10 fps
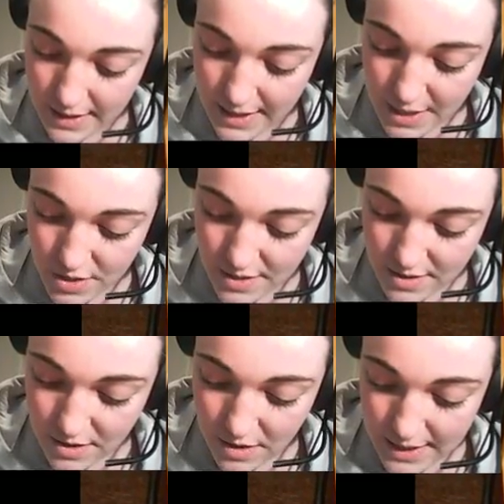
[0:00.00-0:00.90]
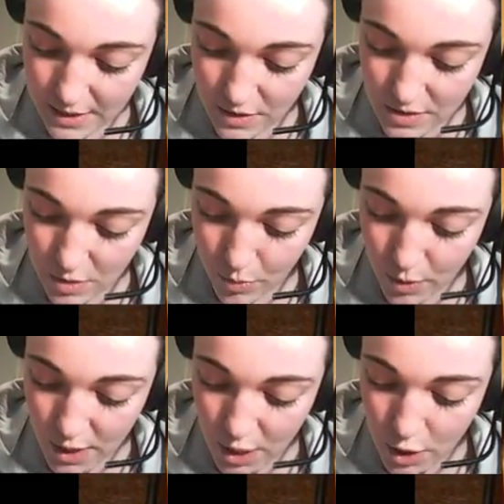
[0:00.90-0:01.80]
it just, oh, it looks so
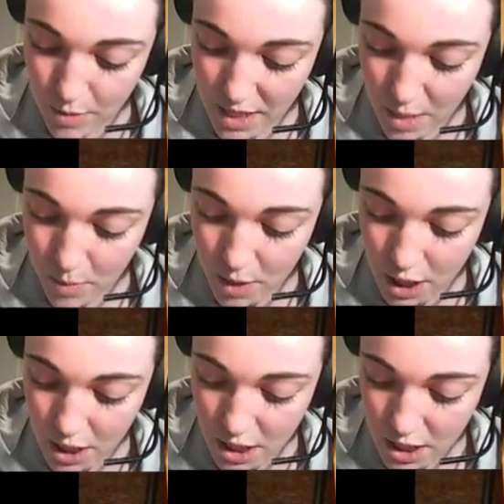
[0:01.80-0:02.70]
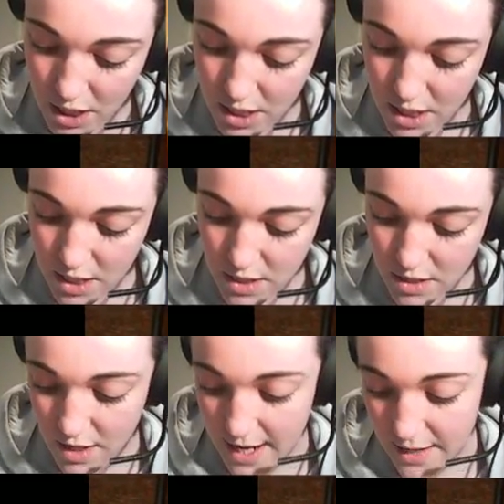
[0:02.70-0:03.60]
pretty on the paper. So
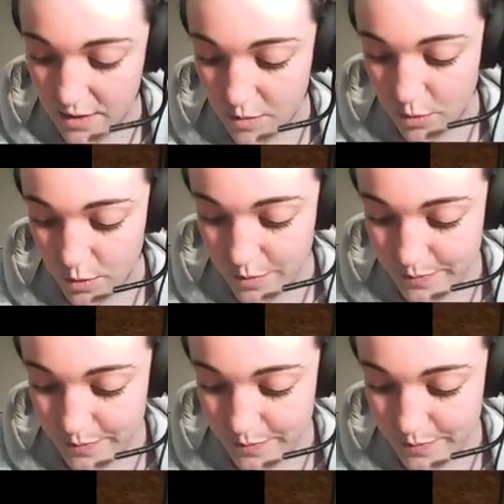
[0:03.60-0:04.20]
I got the blue,